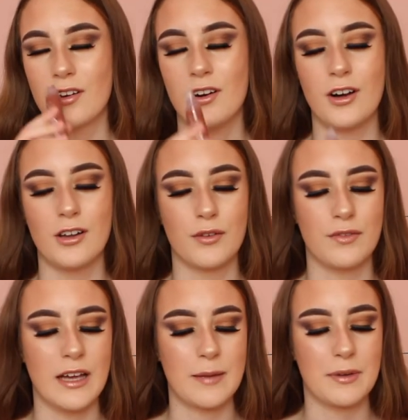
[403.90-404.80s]
oh,
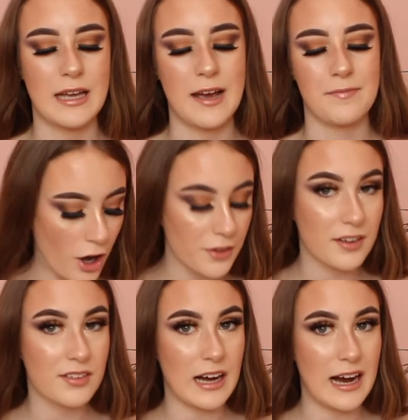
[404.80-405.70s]
lovely. But yeah, all
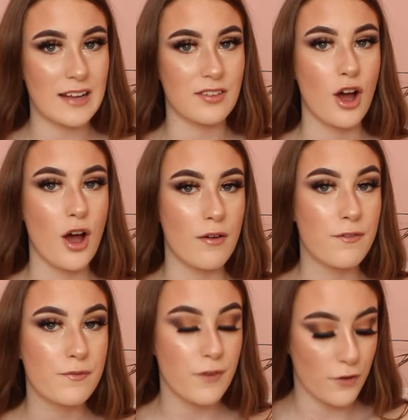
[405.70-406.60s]
this guys,
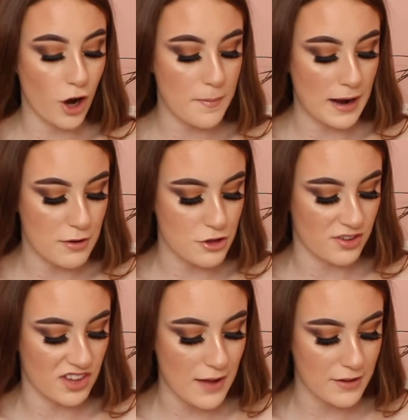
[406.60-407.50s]
for £40 you're
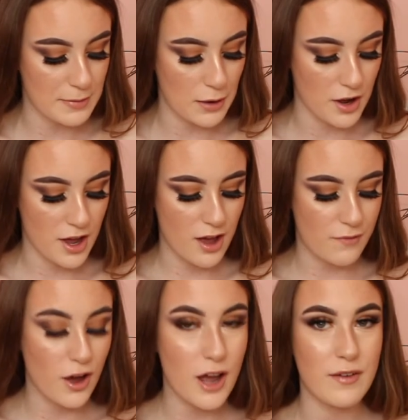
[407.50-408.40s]
saving about
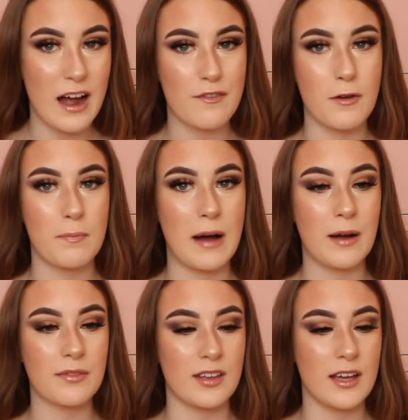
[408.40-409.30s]

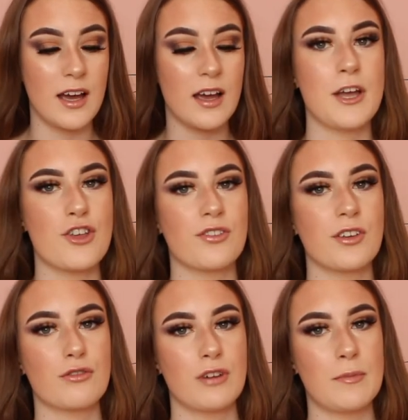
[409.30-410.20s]
£35 here. Peaches
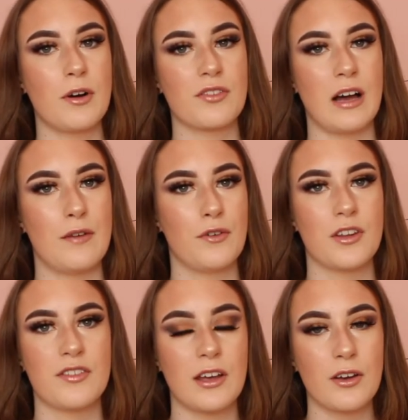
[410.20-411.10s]
and cream also have
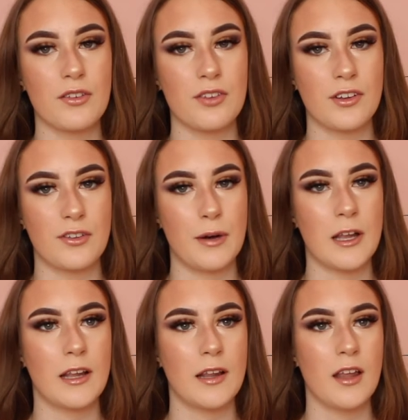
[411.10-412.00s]
other deals on as
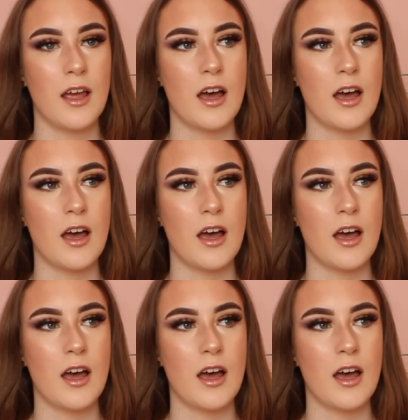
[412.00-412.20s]
well,